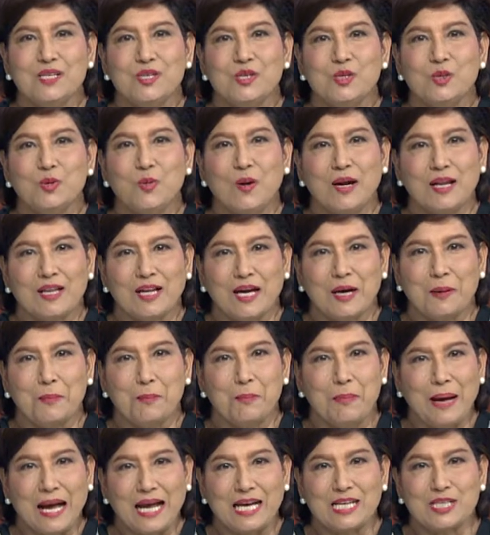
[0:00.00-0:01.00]
Welcome
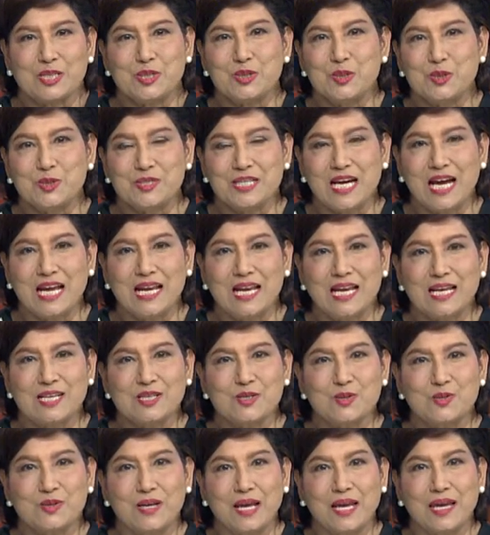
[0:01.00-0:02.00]
back to Thailand
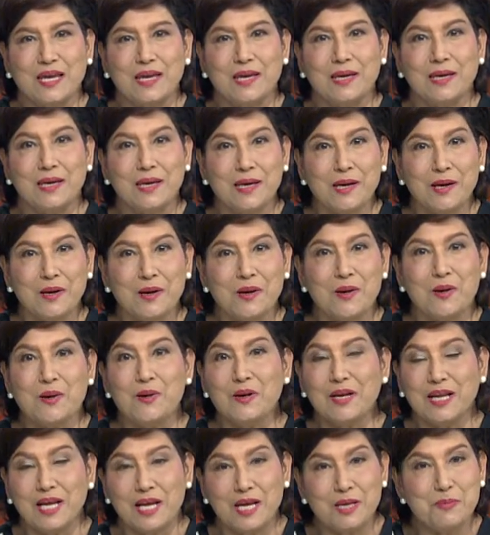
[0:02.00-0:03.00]
Today here
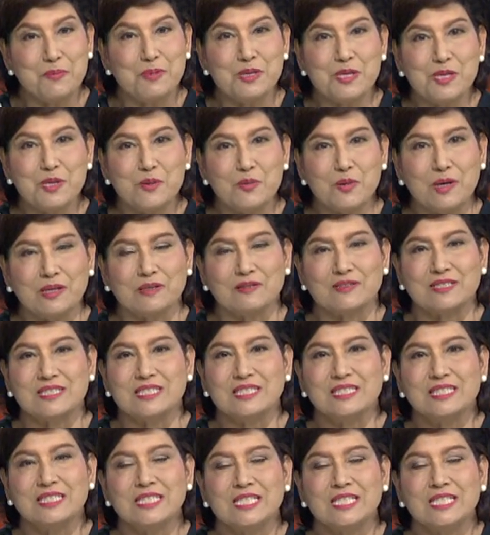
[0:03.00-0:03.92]
on NBT World.